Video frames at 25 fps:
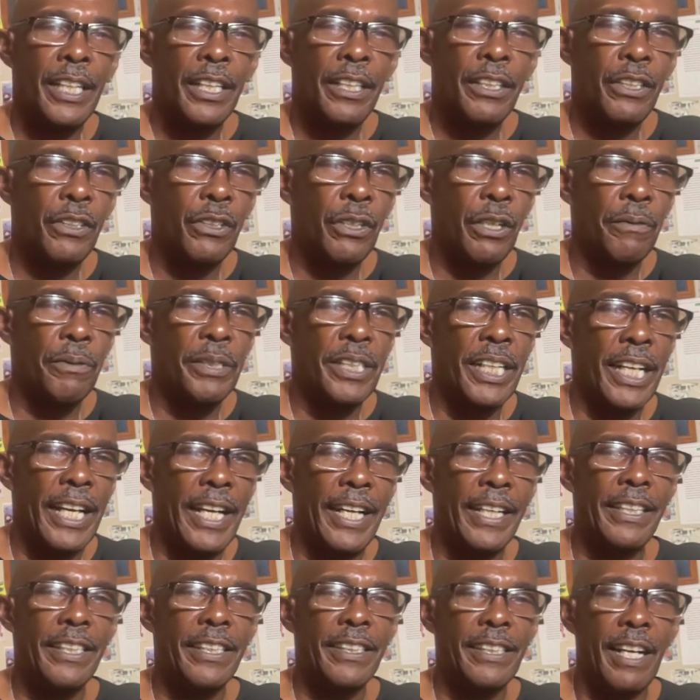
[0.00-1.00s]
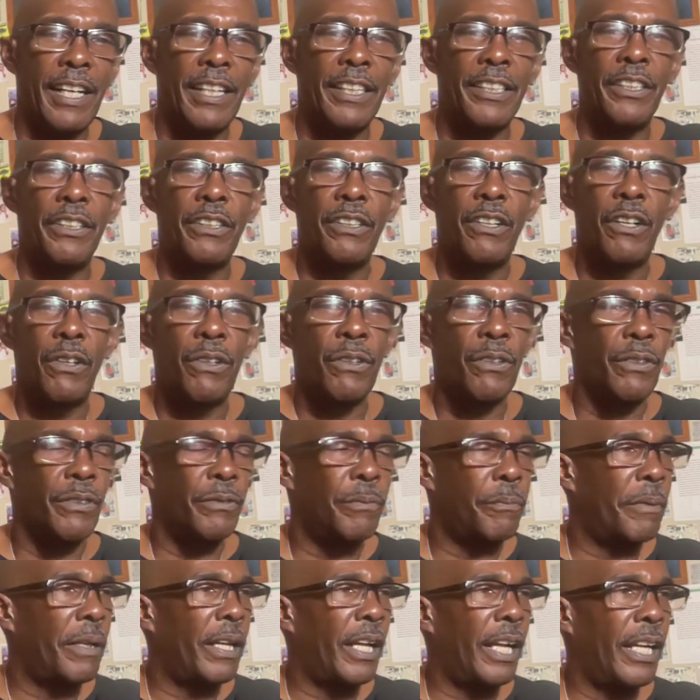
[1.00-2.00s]
You know what I'm saying? Because I know
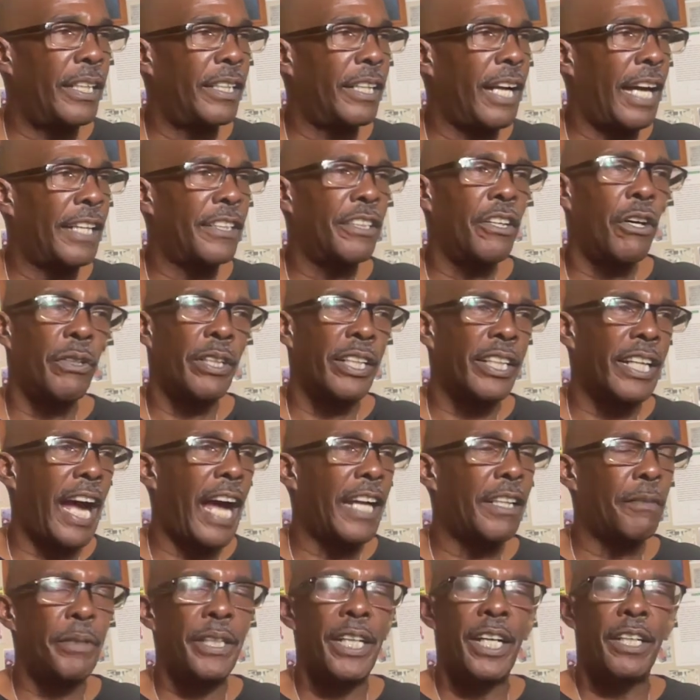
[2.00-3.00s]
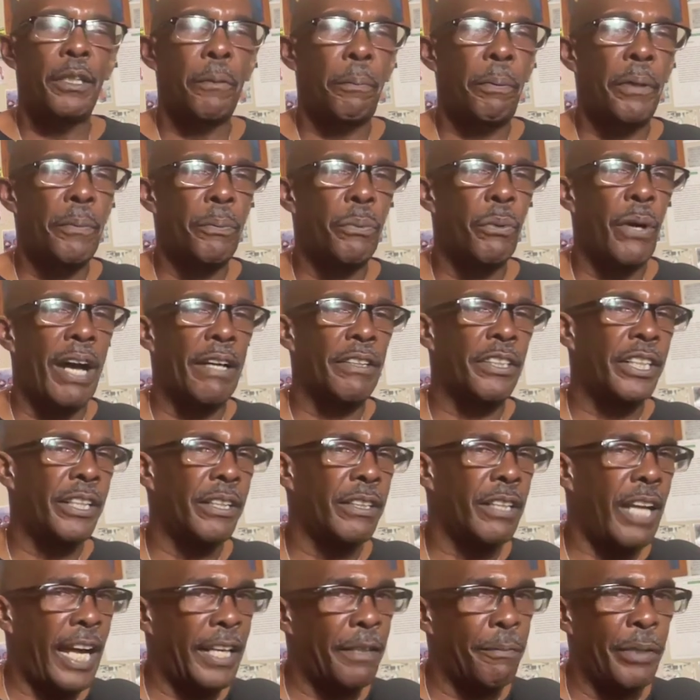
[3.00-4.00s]
there got to be other people out there
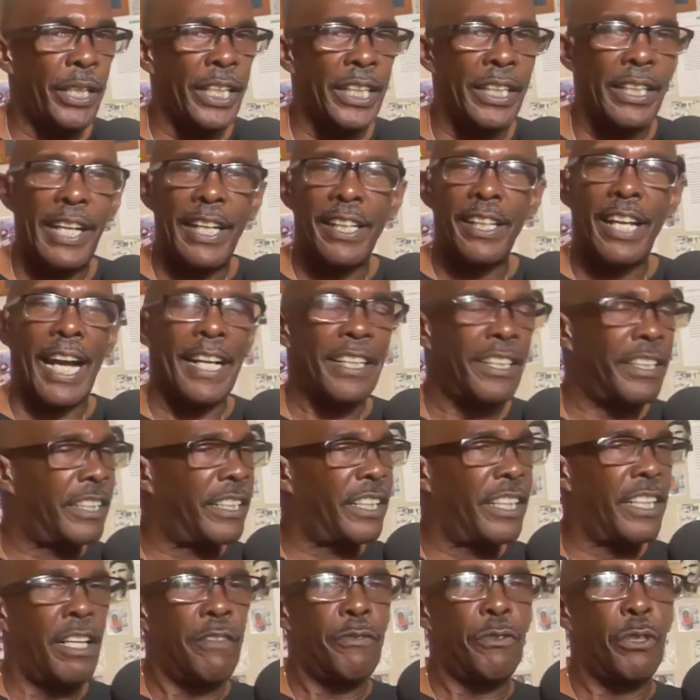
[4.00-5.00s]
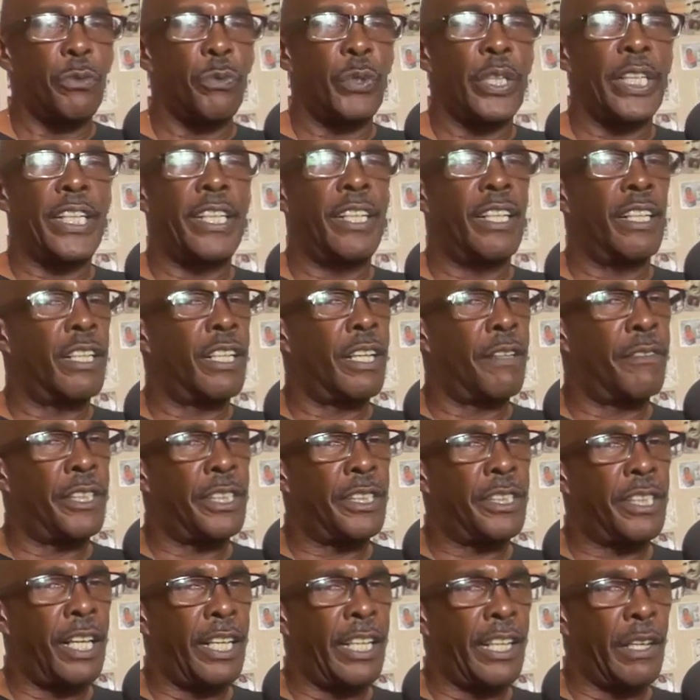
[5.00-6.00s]
like me that like to love to read and love to
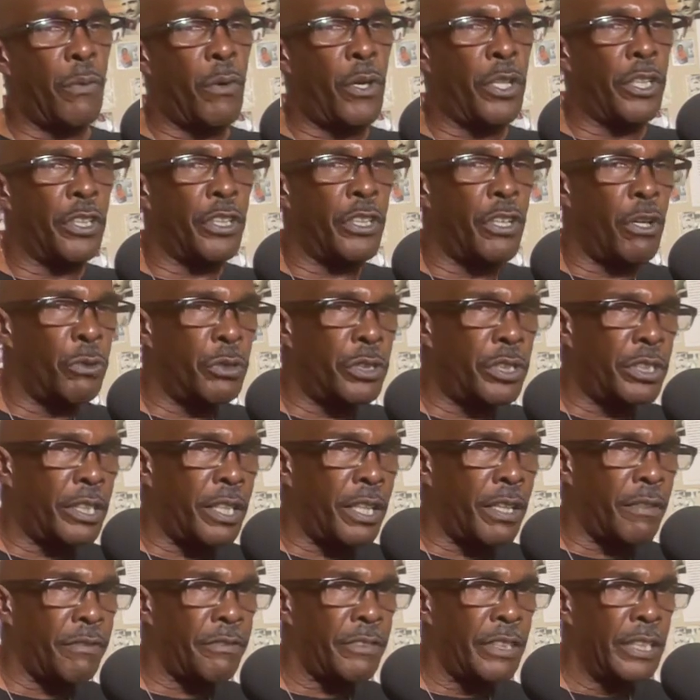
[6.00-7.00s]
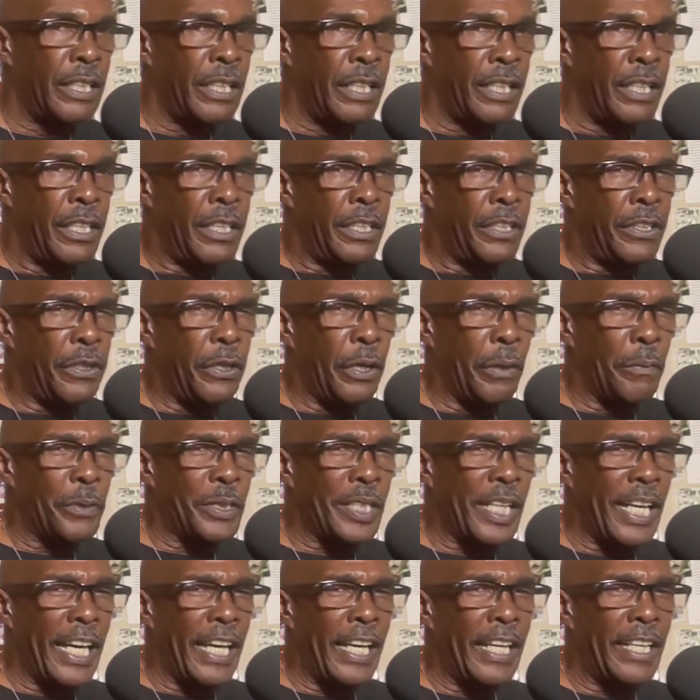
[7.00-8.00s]
study and want to know stuff. You know what I'm
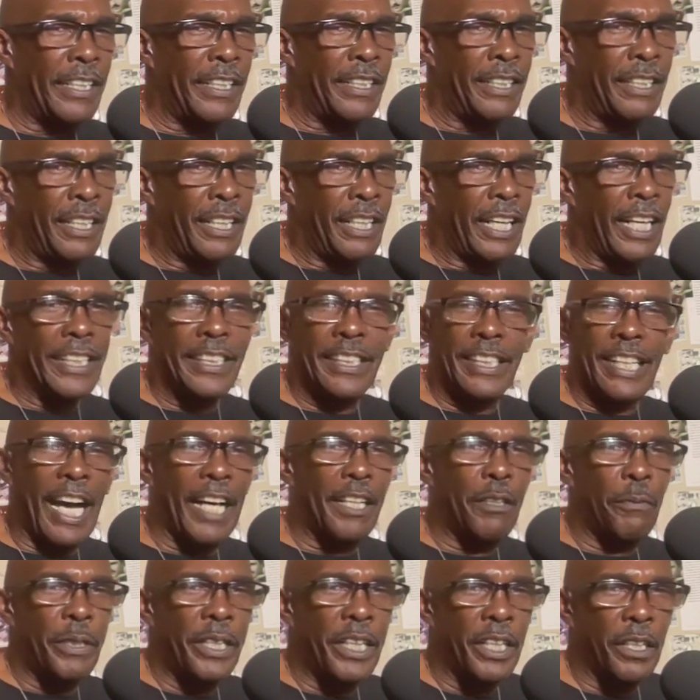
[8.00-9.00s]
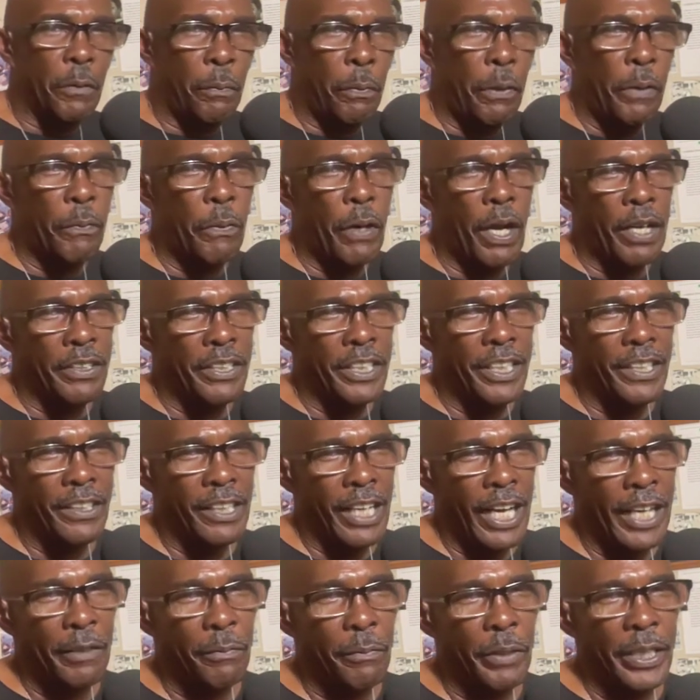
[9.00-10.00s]
saying? There's got to be other people out there
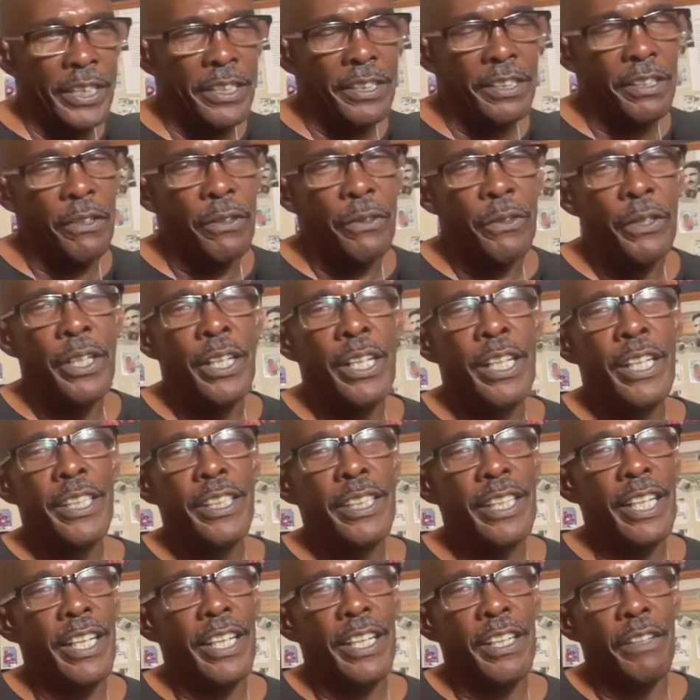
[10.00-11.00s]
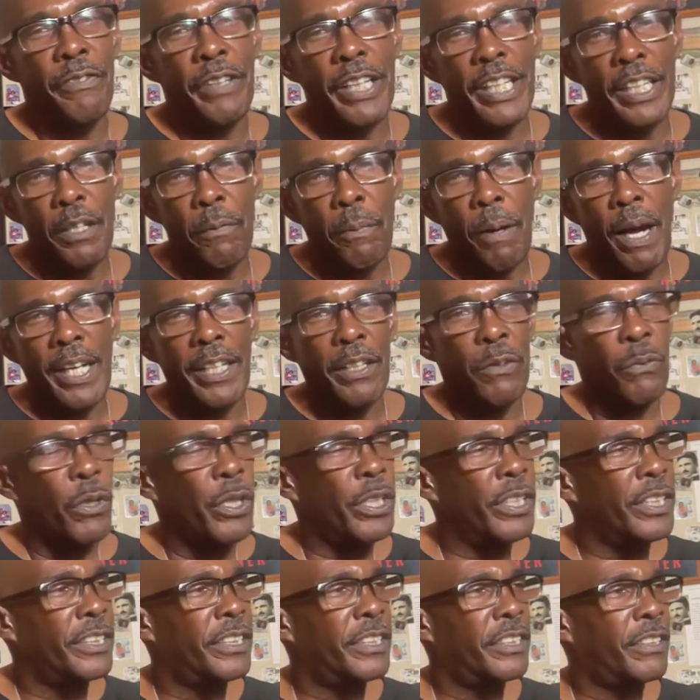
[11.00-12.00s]
like me. So yeah, if anybody
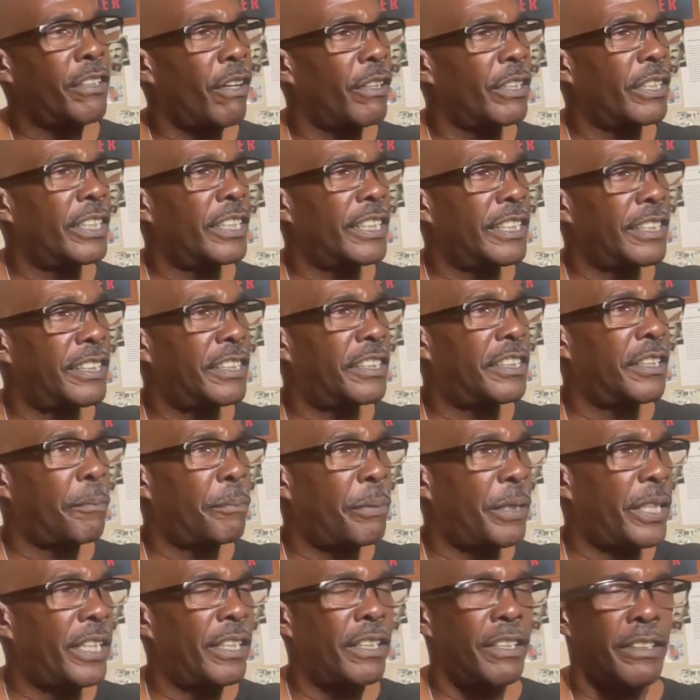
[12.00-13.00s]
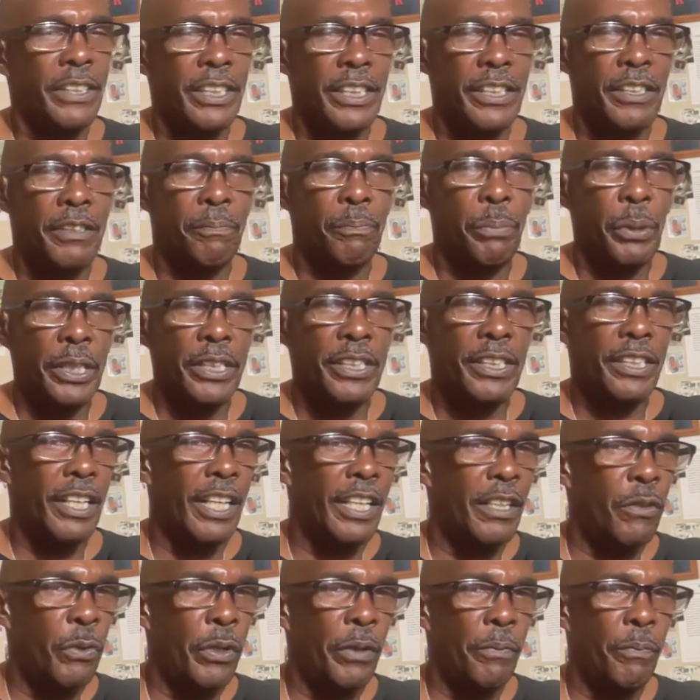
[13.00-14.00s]
want to start this, jump in on this book
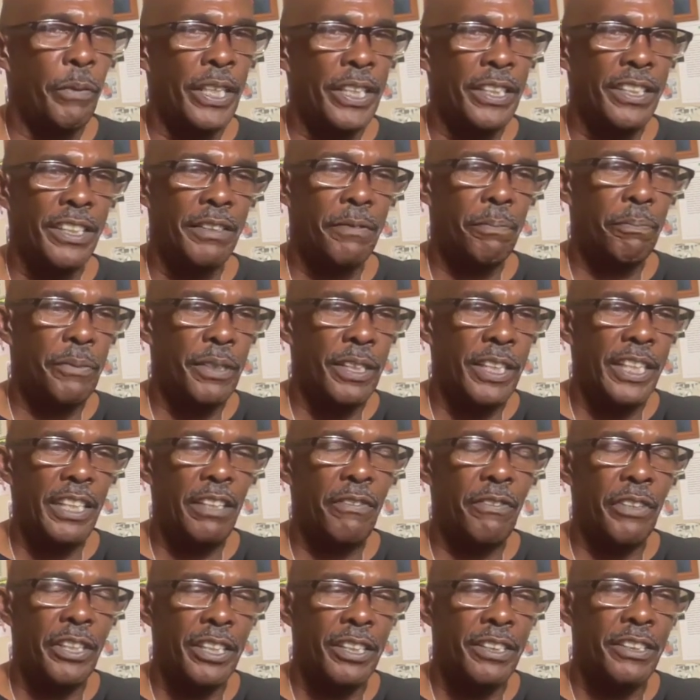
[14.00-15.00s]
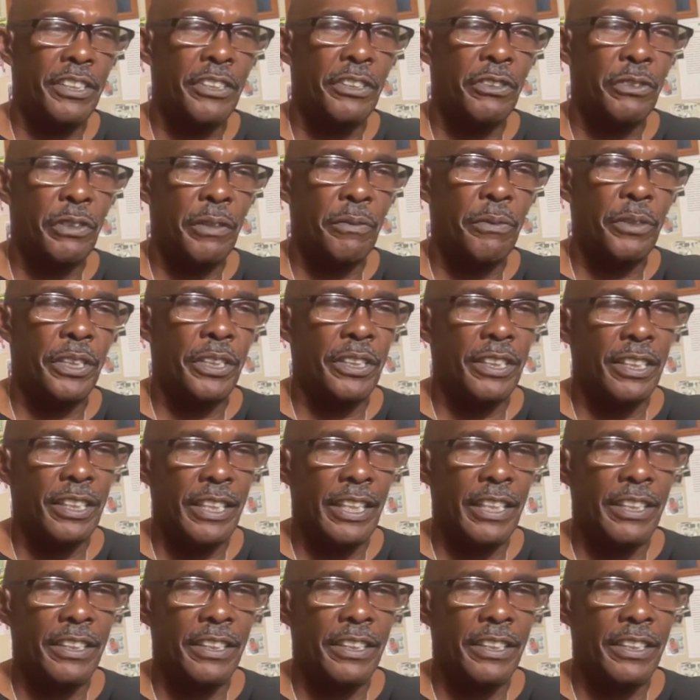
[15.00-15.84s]
study with me, just leave in the description,